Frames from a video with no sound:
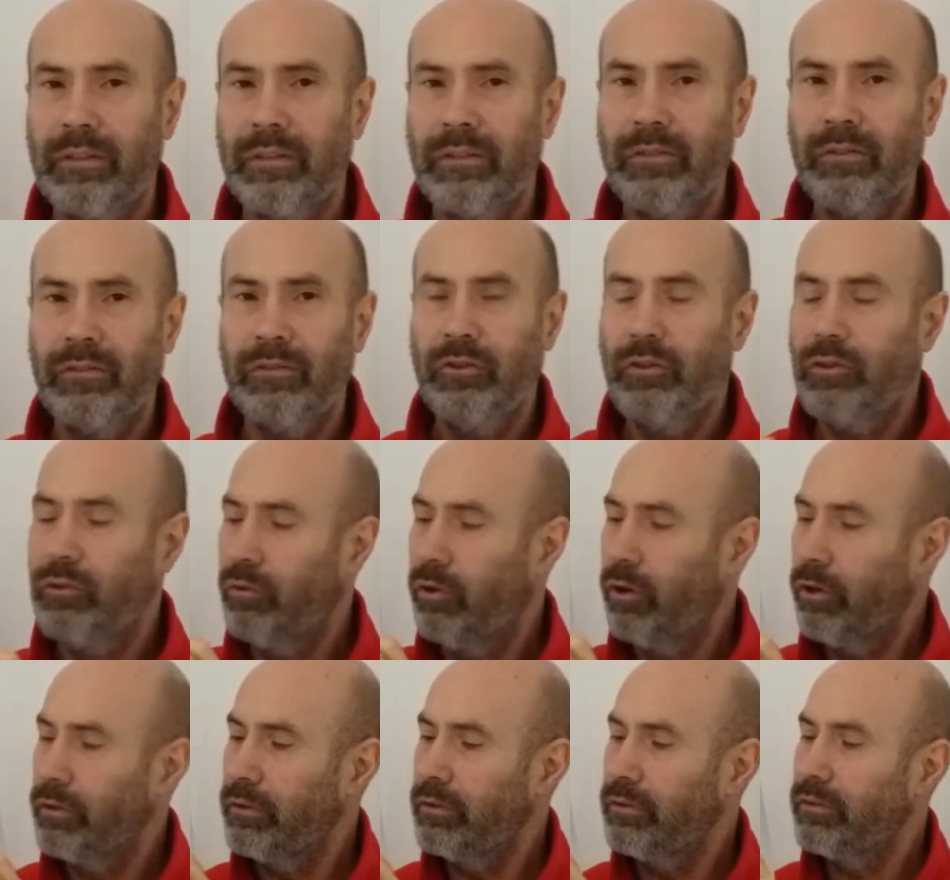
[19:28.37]
the
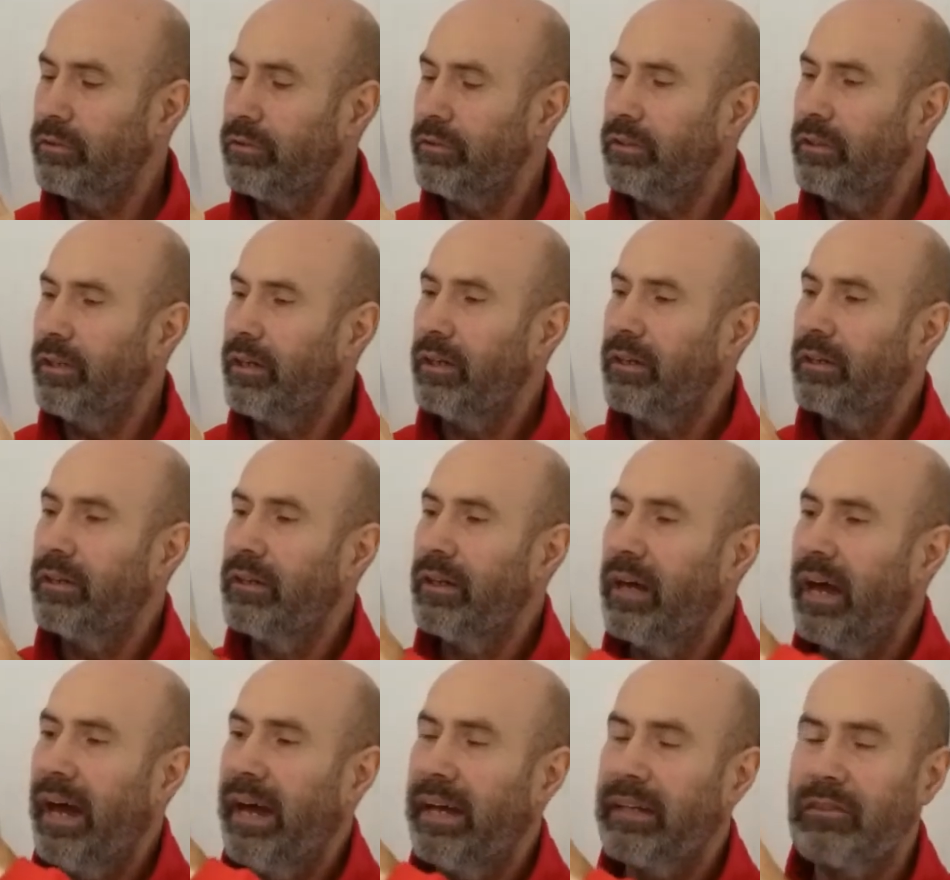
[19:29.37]
neurons and the
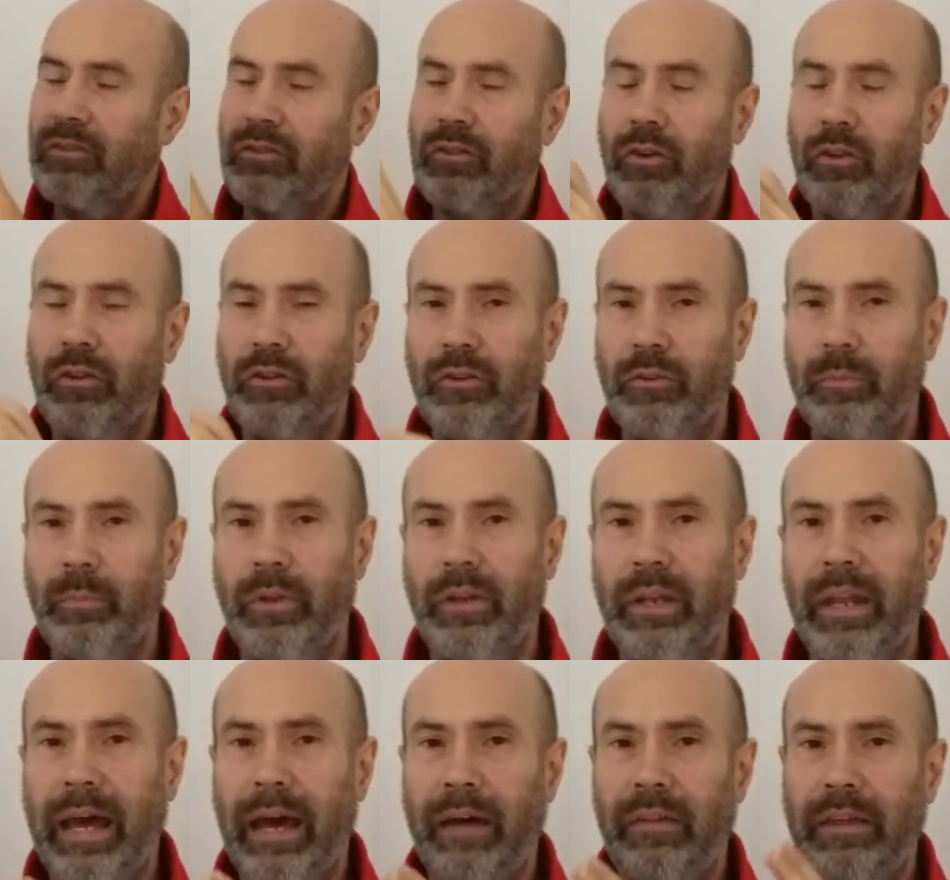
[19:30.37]
axons, but
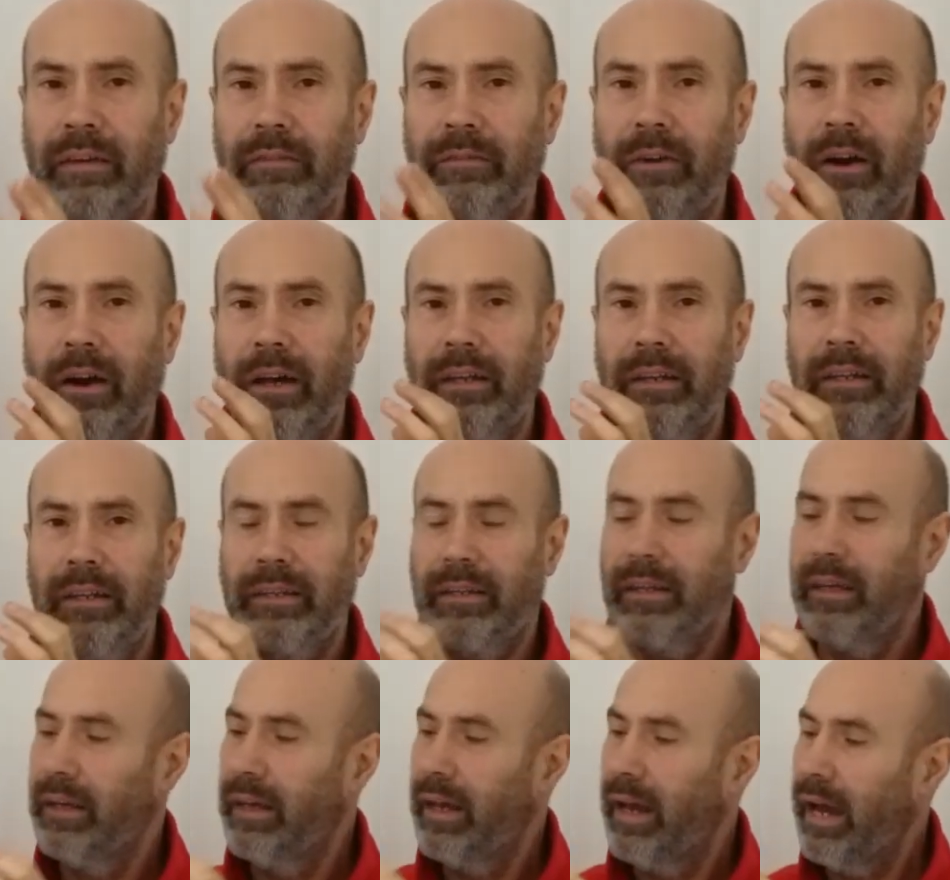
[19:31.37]
now they're finding
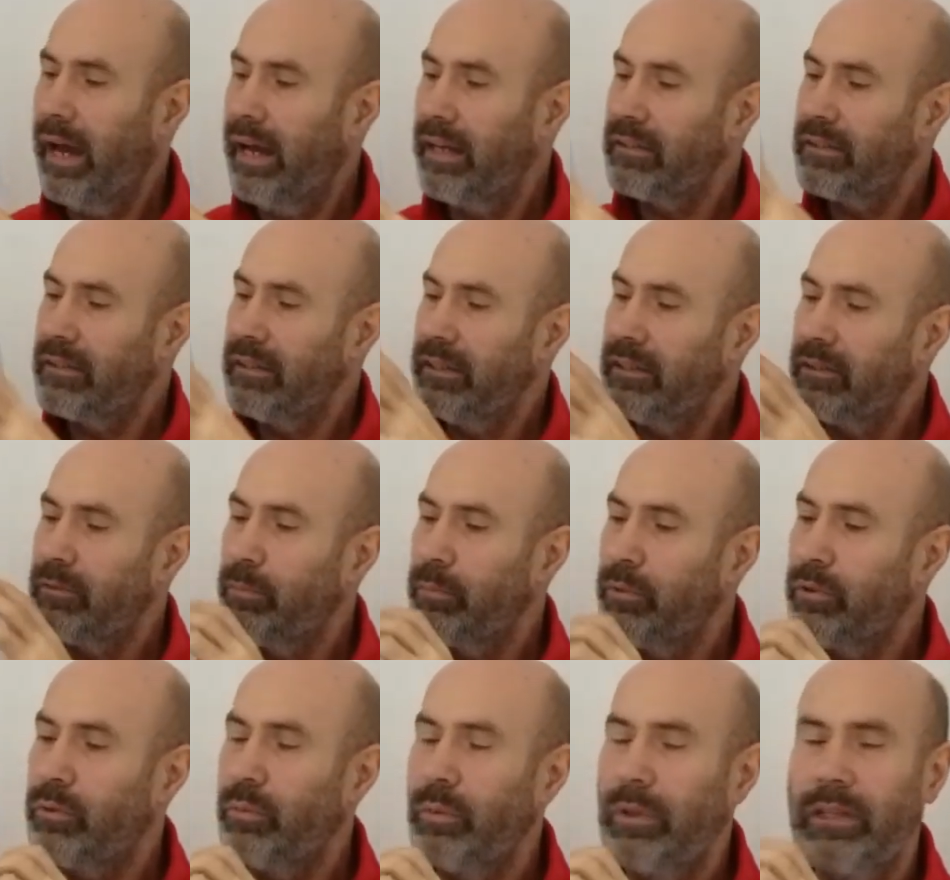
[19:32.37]
actually it's
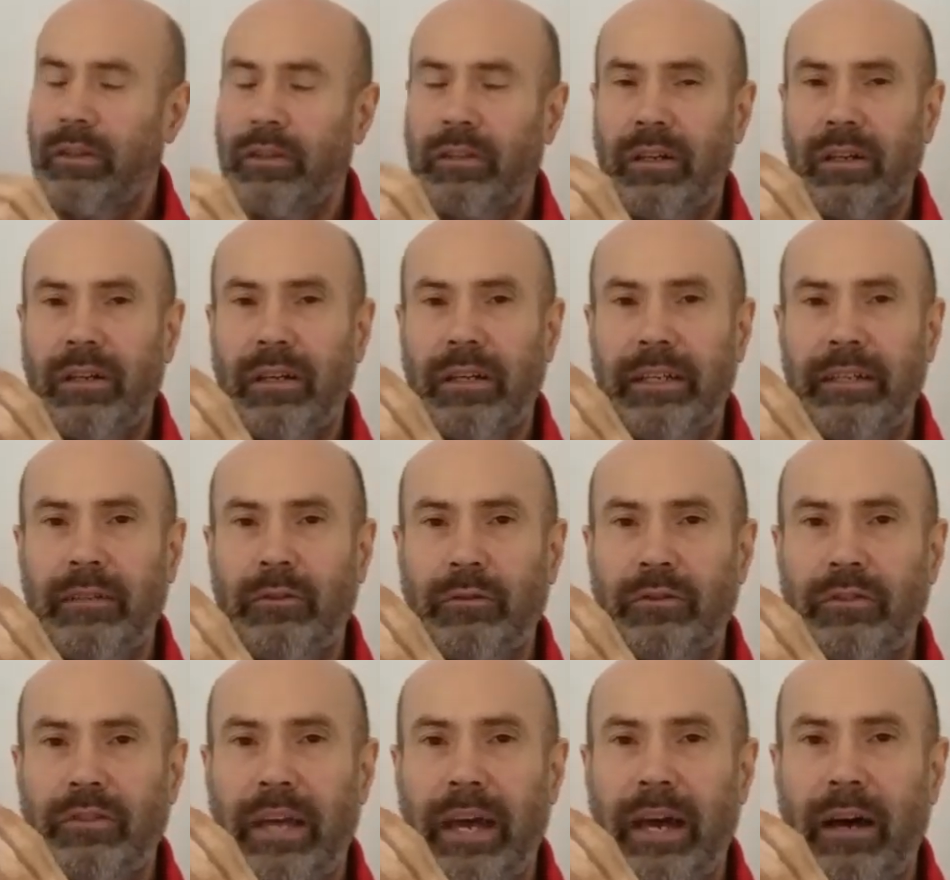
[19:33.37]
between the glial
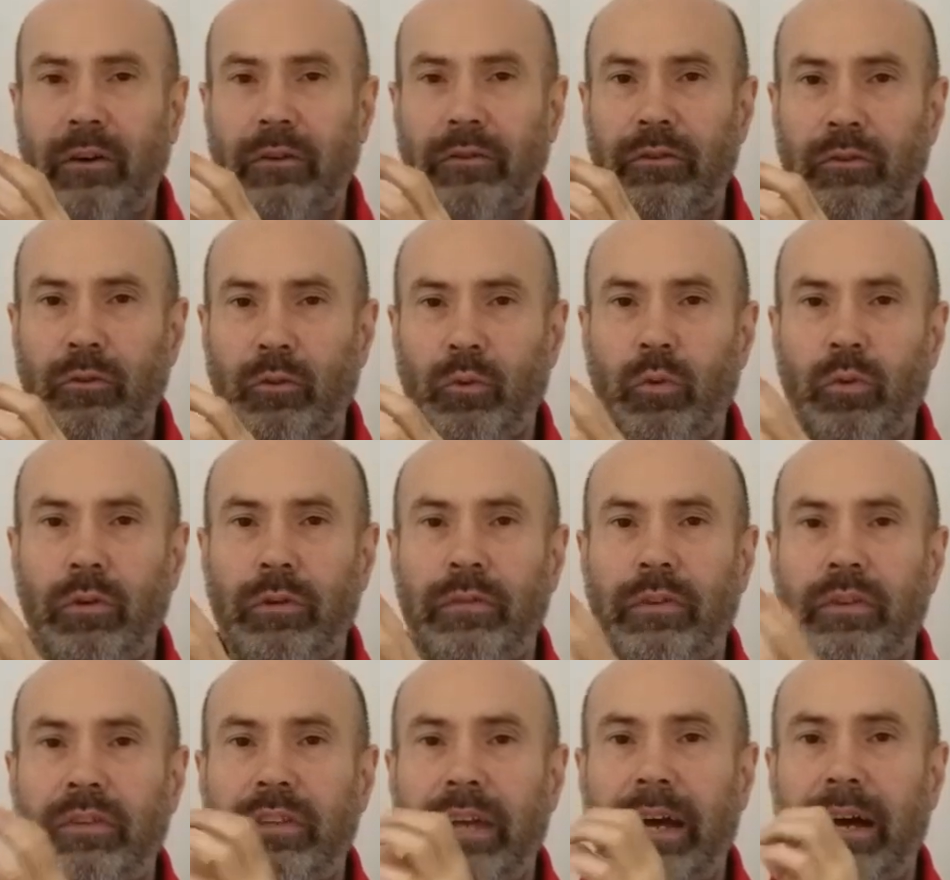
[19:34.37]
cells and all of
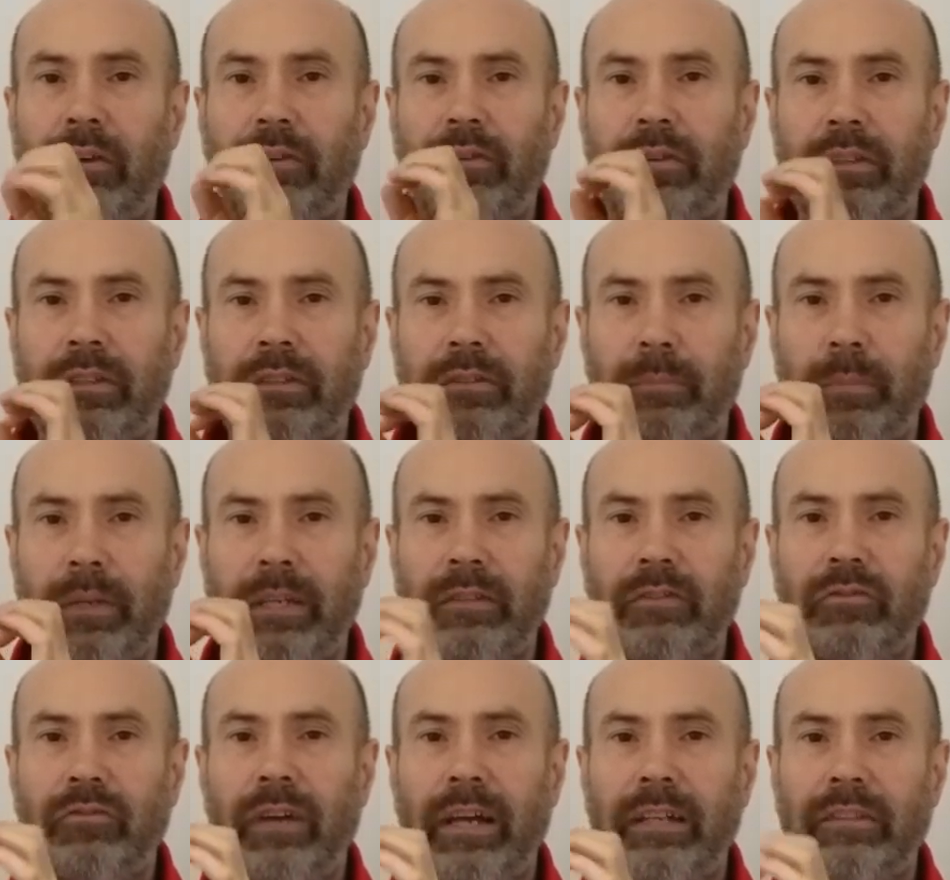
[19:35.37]
the cells, and it's
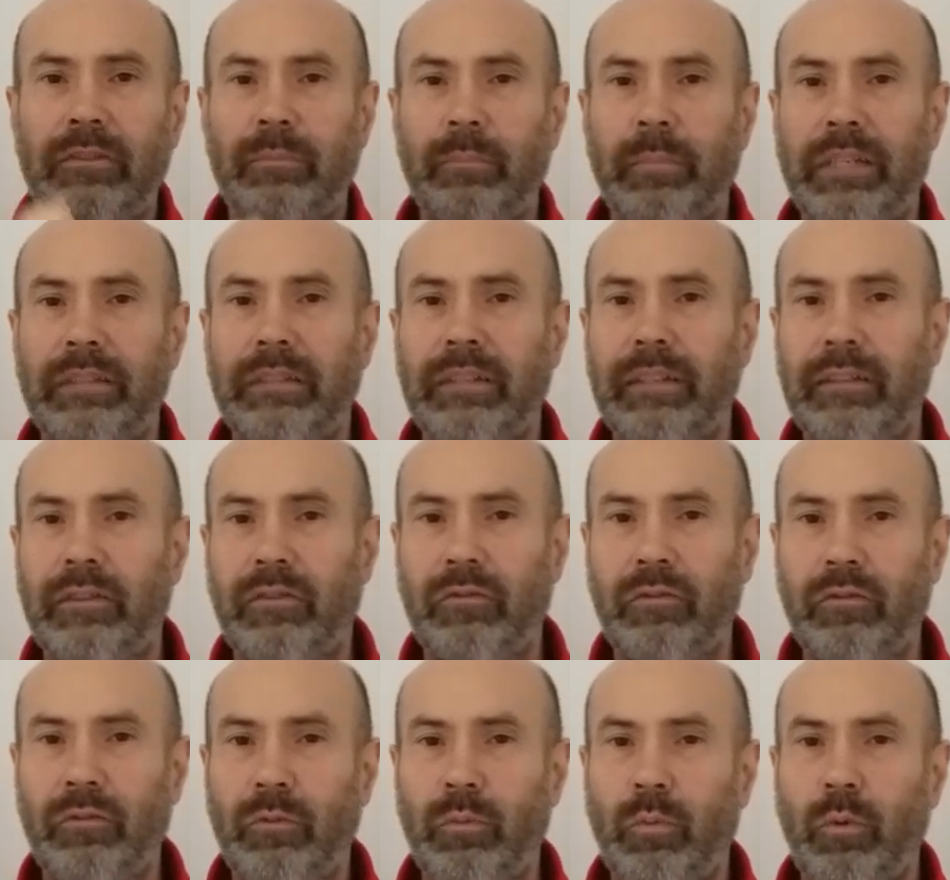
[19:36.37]
being transmitted
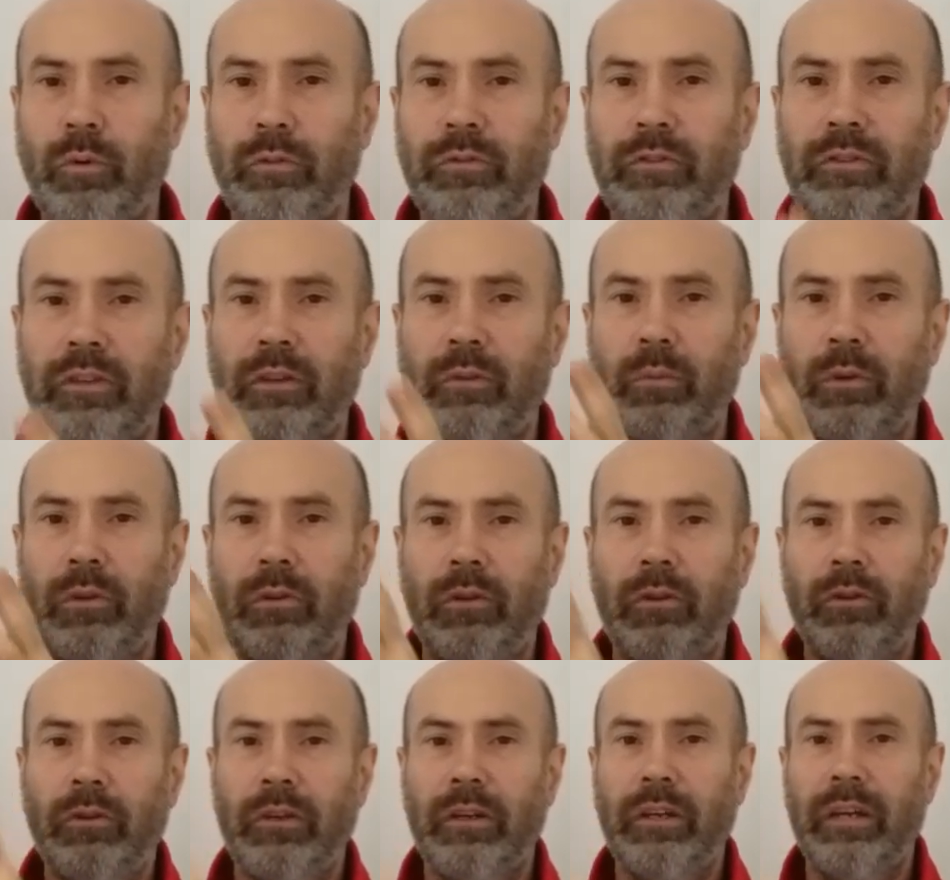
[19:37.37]
through the water. So we'll
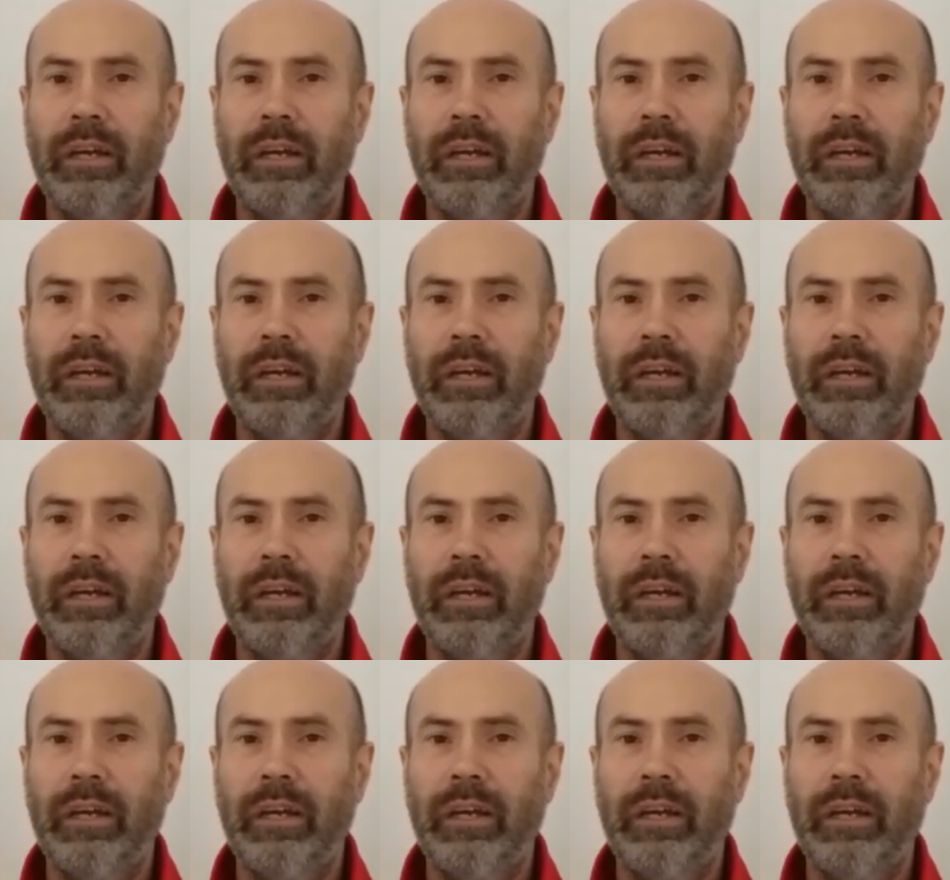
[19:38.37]
look